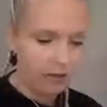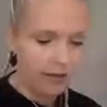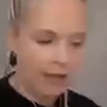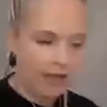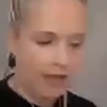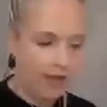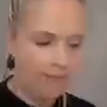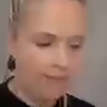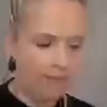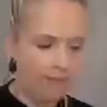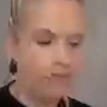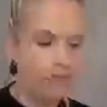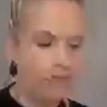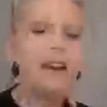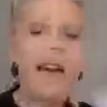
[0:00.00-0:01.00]

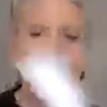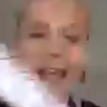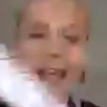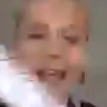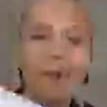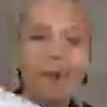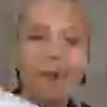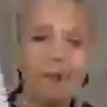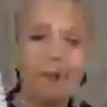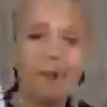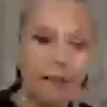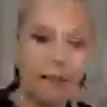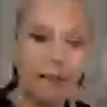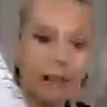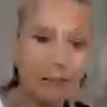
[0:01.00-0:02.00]
I am using a
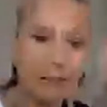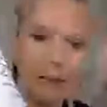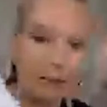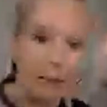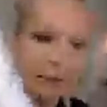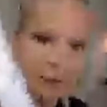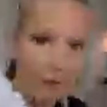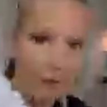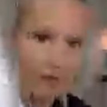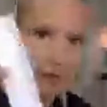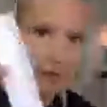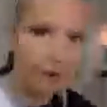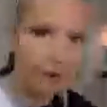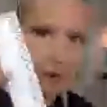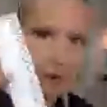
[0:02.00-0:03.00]
little bit
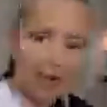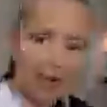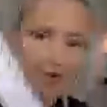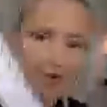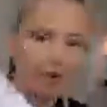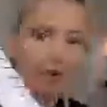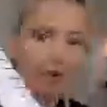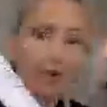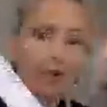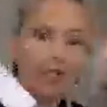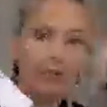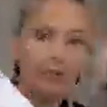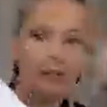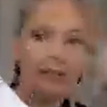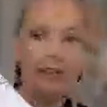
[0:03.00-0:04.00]
thicker paper, but
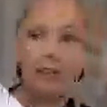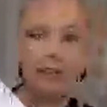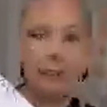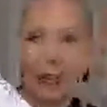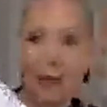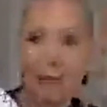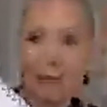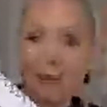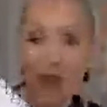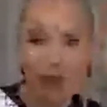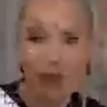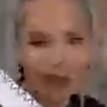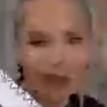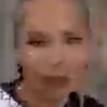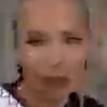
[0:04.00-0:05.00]
whatever paper you have
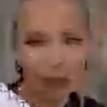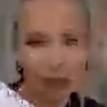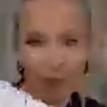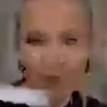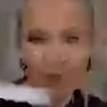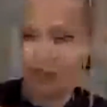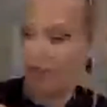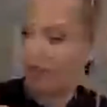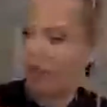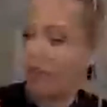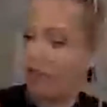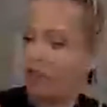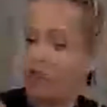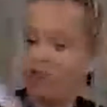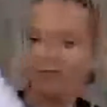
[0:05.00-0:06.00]
at home,
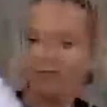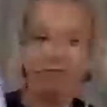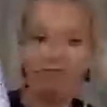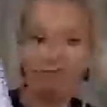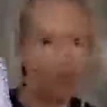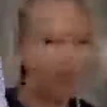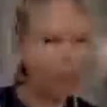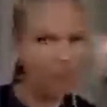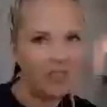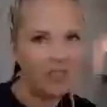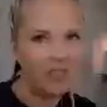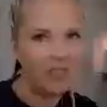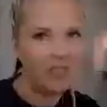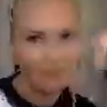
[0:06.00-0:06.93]
use that.